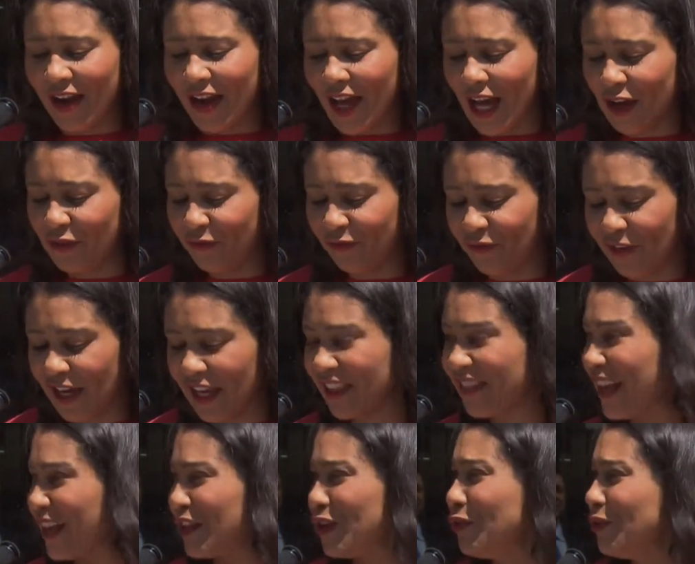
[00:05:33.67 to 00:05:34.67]
a fee
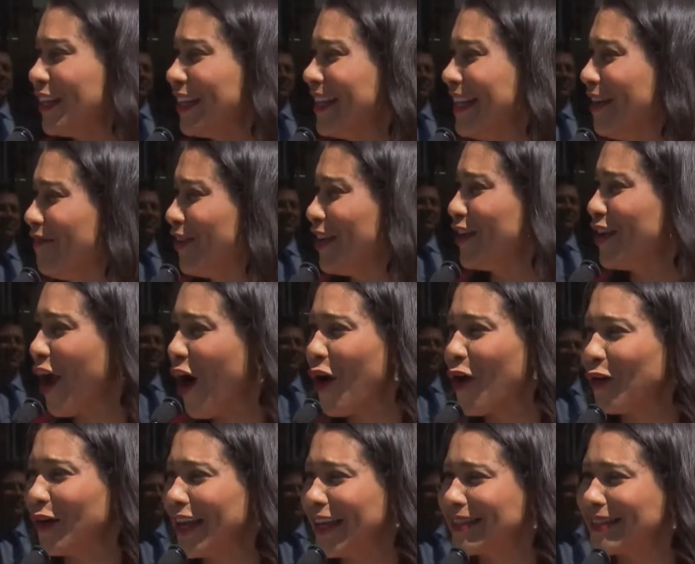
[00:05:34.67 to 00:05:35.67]
that you didn't even
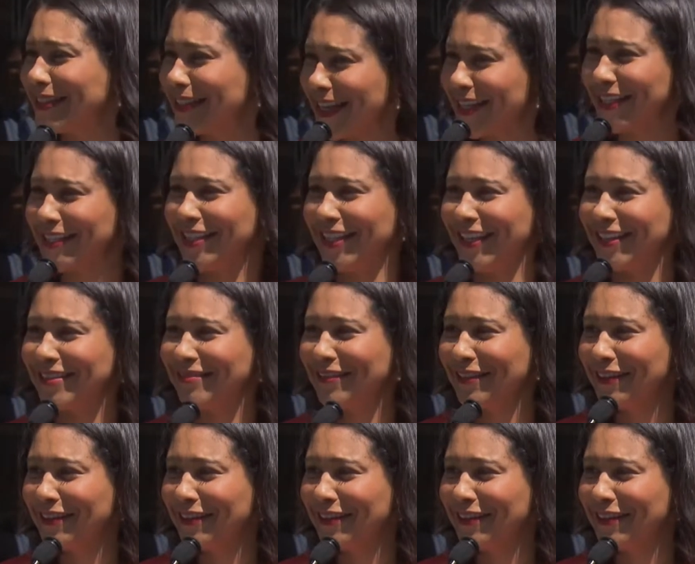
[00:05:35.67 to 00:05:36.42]
know existed.